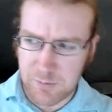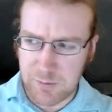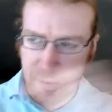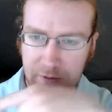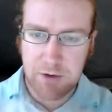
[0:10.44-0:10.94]

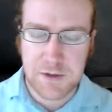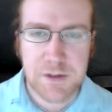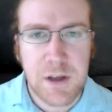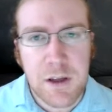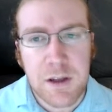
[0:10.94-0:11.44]
wherever it is.
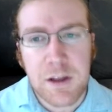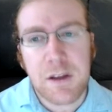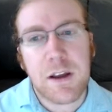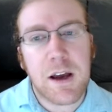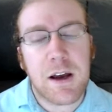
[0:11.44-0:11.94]

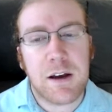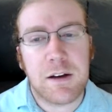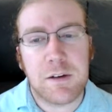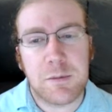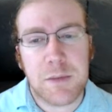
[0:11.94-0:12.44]

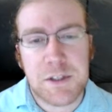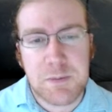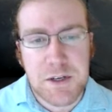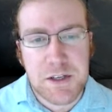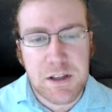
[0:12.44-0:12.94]

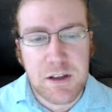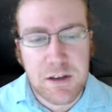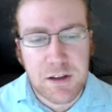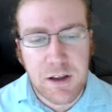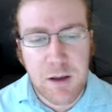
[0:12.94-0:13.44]
Especially
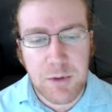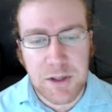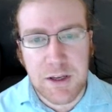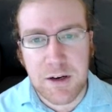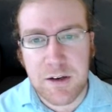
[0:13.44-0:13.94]
the couple
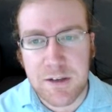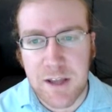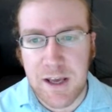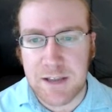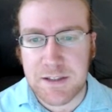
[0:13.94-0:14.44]
here
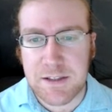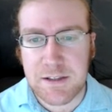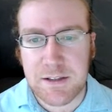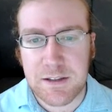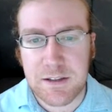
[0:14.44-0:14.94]
that
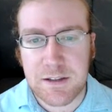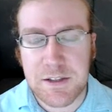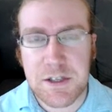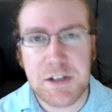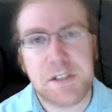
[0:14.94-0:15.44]

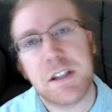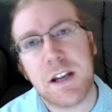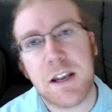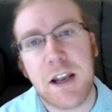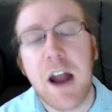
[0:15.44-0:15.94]
suggested that
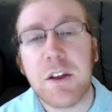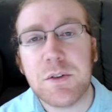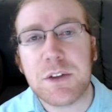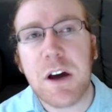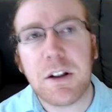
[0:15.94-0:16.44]
I not
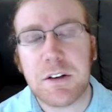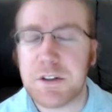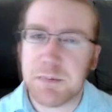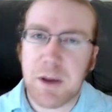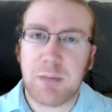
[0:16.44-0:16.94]
use color and
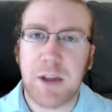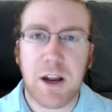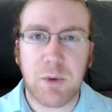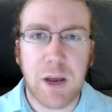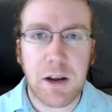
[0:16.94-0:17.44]
just make it
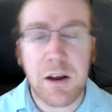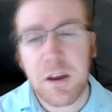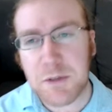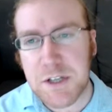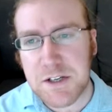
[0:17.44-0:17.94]
black and white,
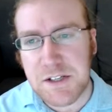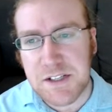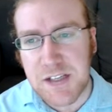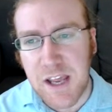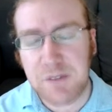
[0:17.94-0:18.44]
which actually
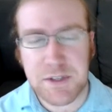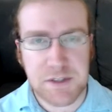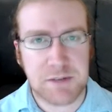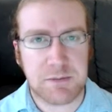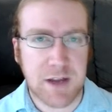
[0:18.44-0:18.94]

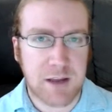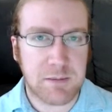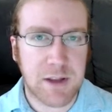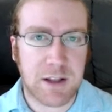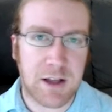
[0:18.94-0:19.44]
saves some
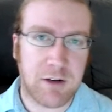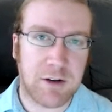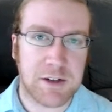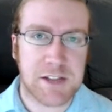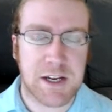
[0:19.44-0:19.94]
time in the long
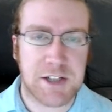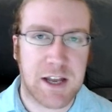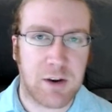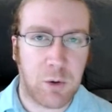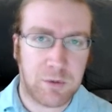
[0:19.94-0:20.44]
run because I actually
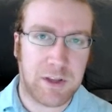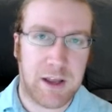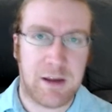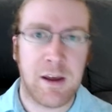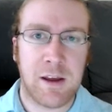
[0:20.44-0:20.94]
had to
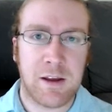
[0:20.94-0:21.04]
overlay